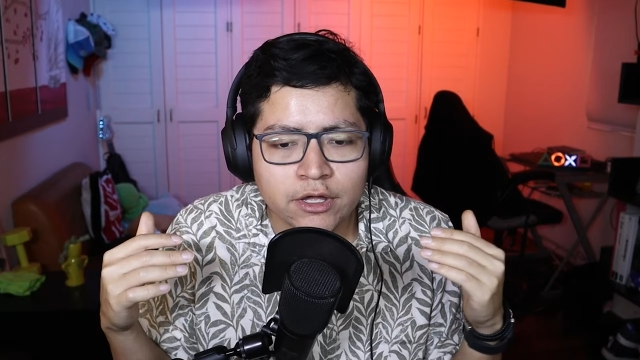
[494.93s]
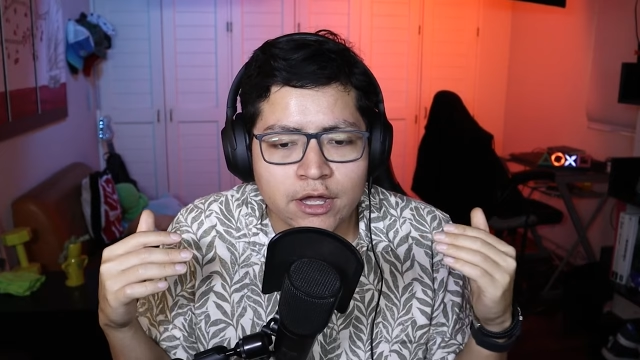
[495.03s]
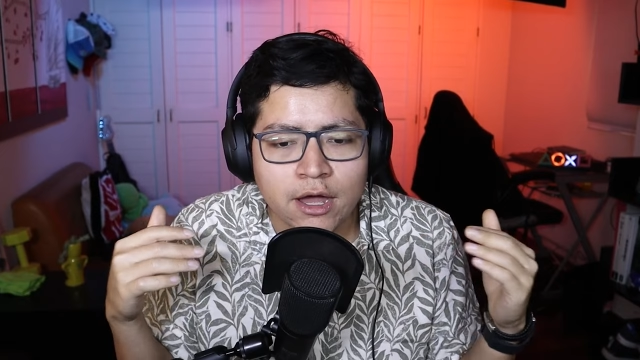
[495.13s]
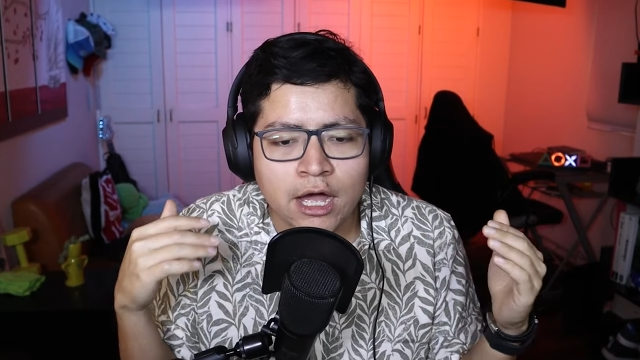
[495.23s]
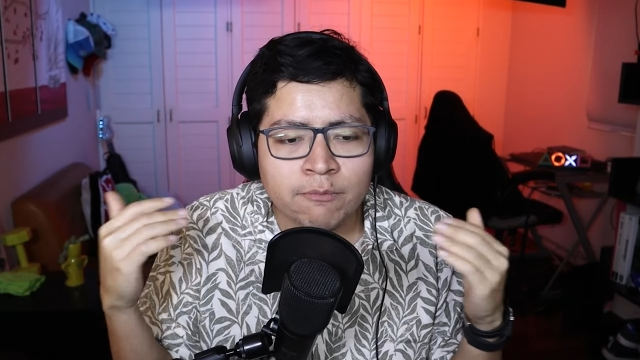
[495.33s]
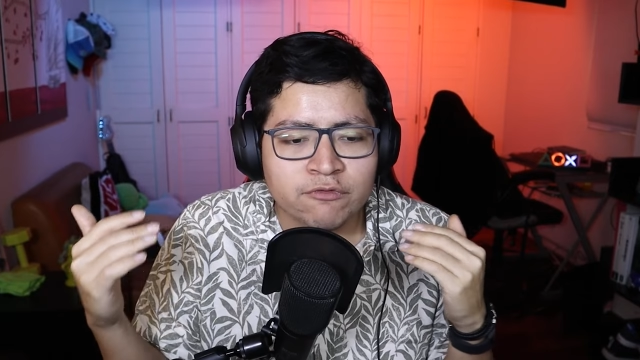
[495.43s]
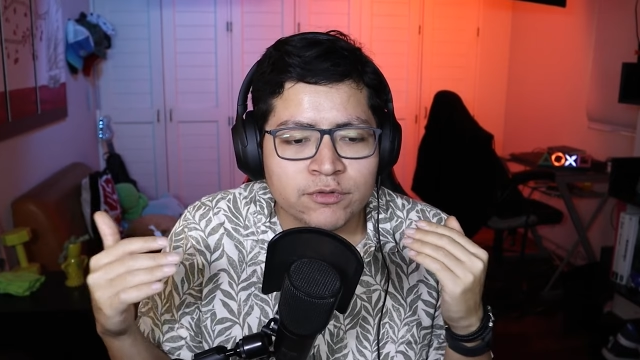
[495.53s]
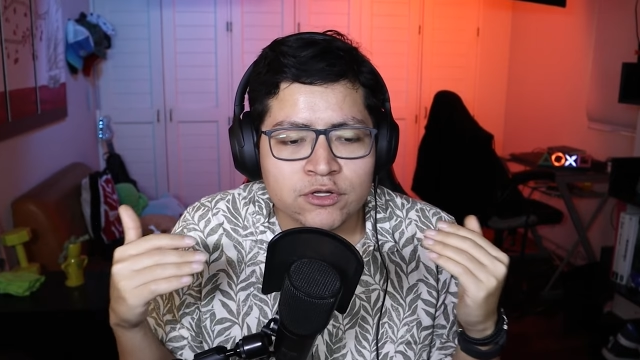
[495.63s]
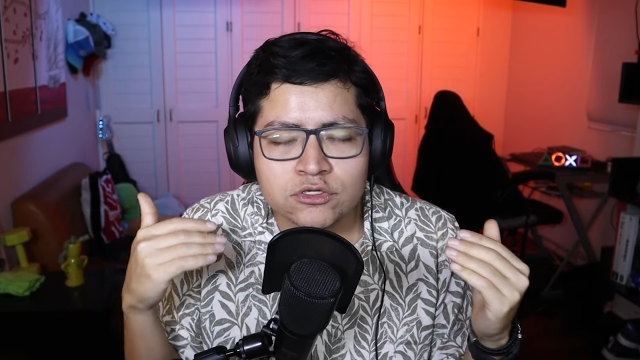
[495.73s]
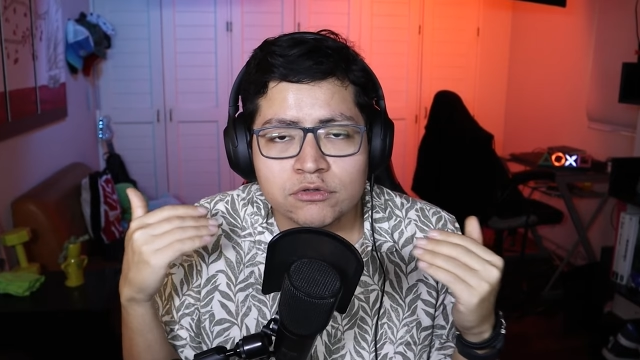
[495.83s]
up from the
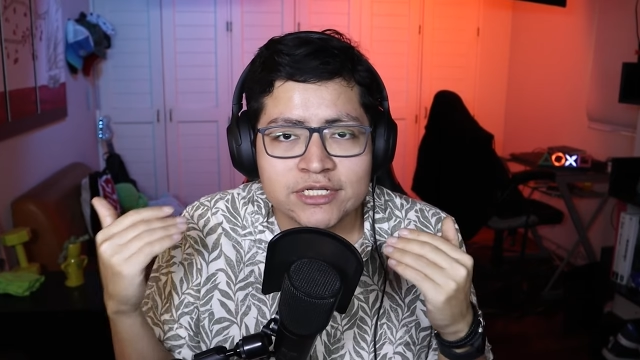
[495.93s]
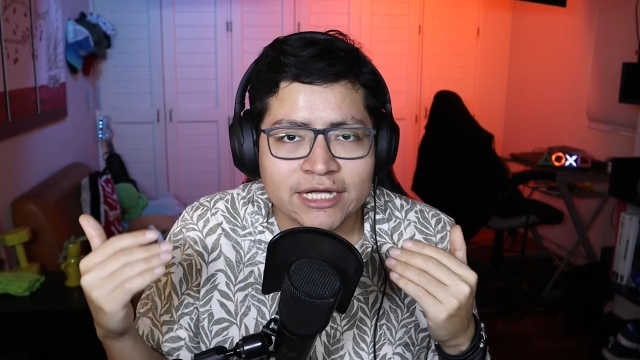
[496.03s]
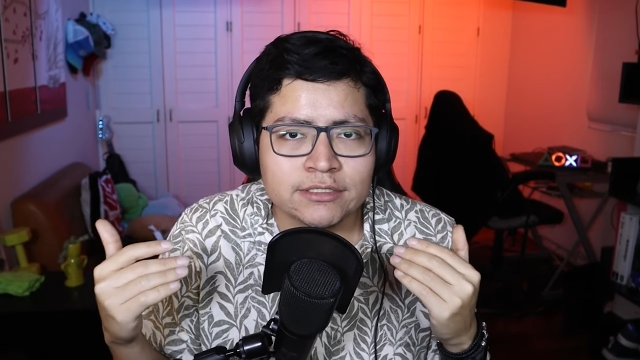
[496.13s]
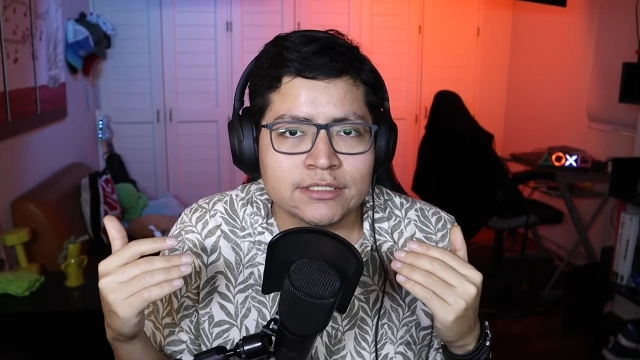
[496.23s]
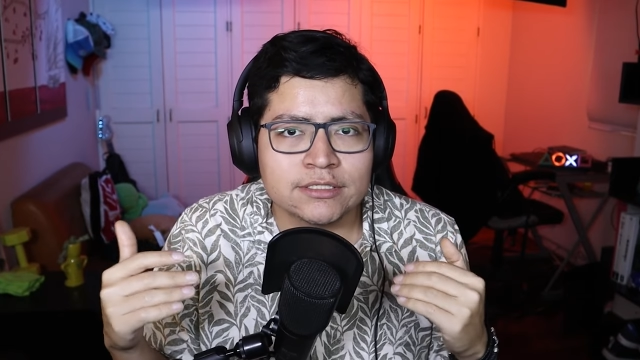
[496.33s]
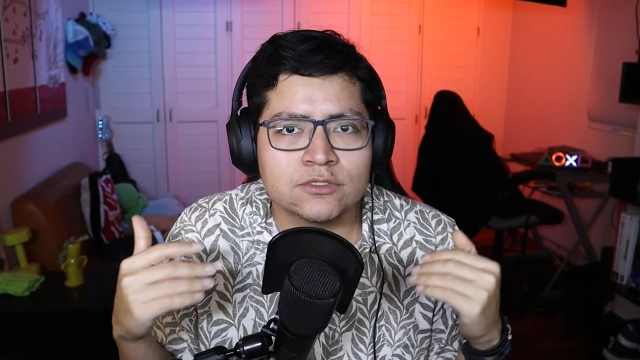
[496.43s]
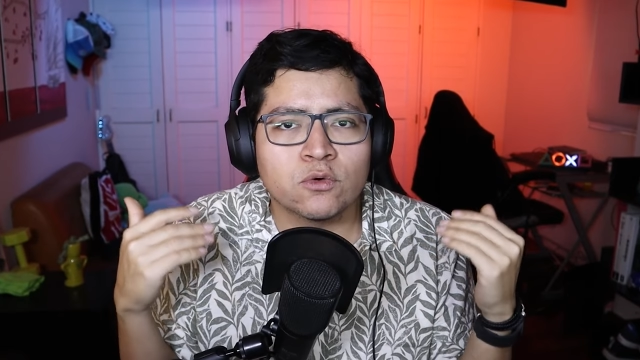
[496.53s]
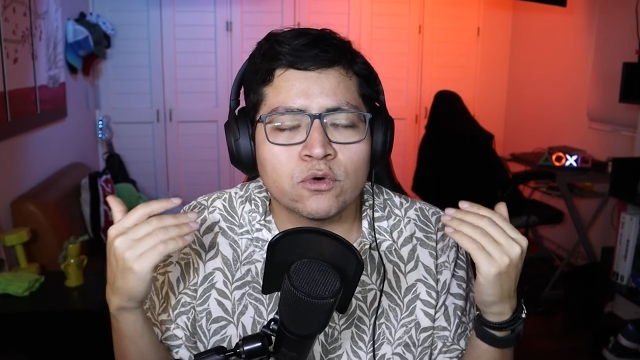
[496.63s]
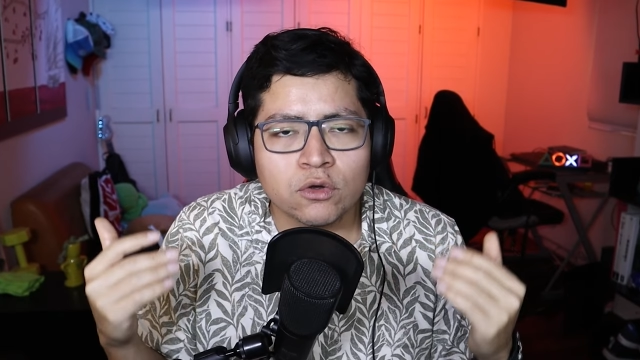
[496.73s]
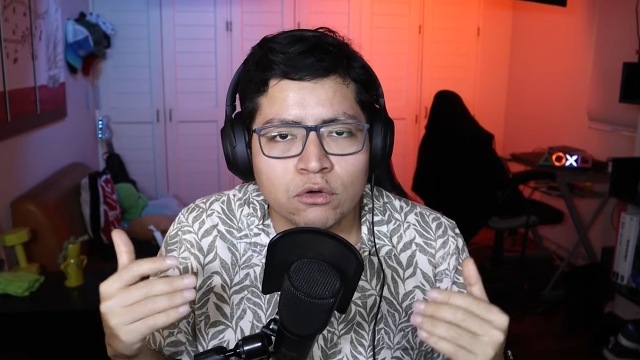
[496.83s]
usual tactics and
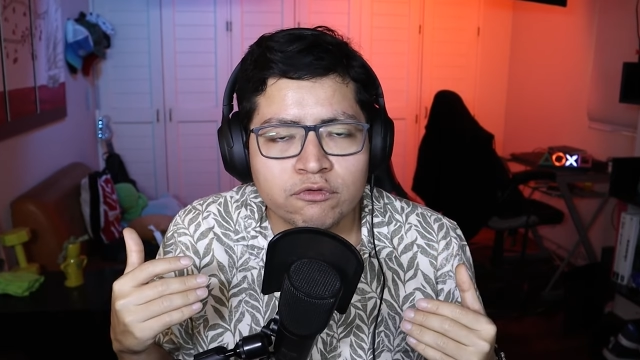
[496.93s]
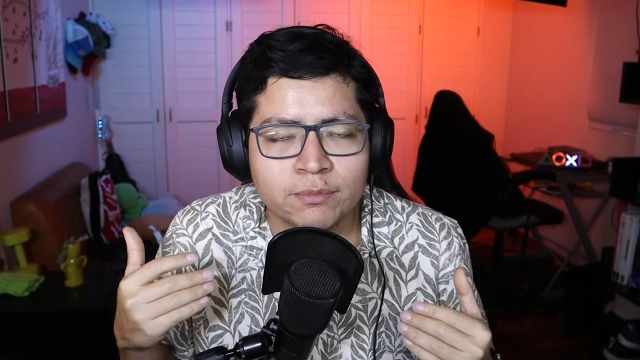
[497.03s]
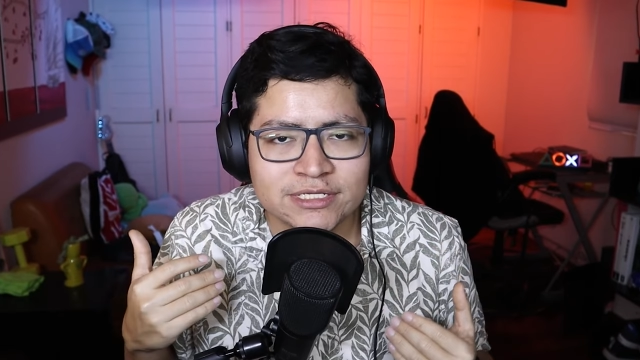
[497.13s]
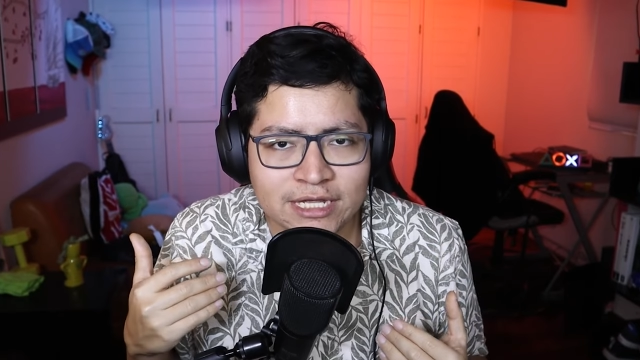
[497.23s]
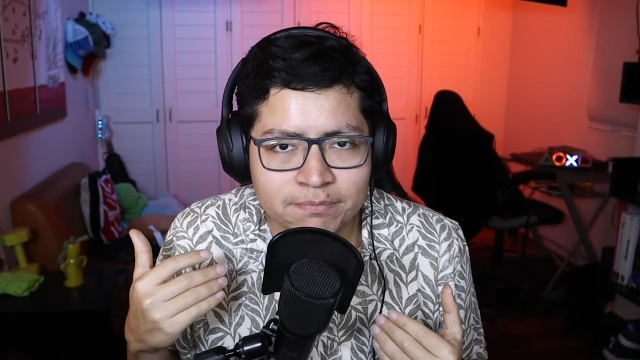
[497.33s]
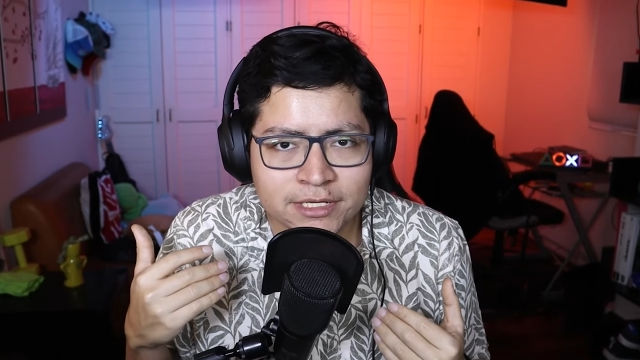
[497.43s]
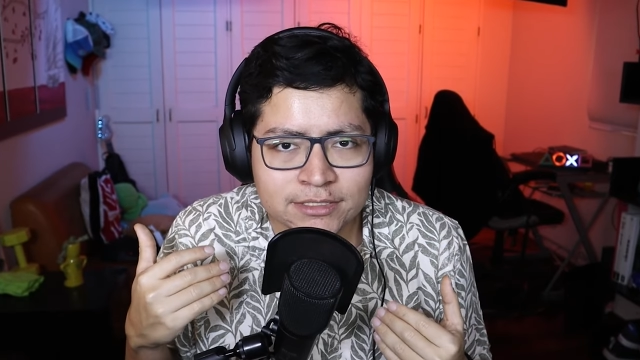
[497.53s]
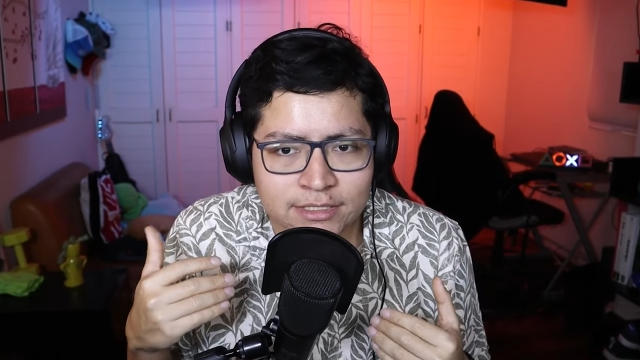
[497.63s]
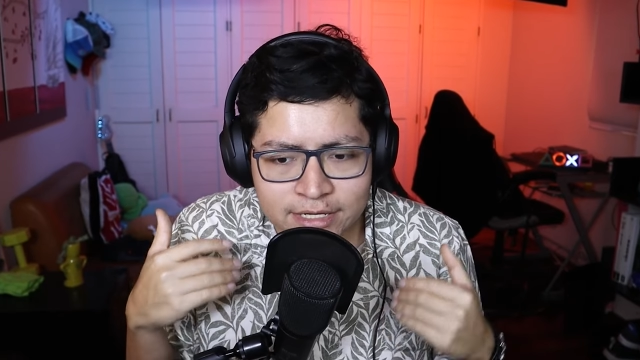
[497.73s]
score a goal from a set piece,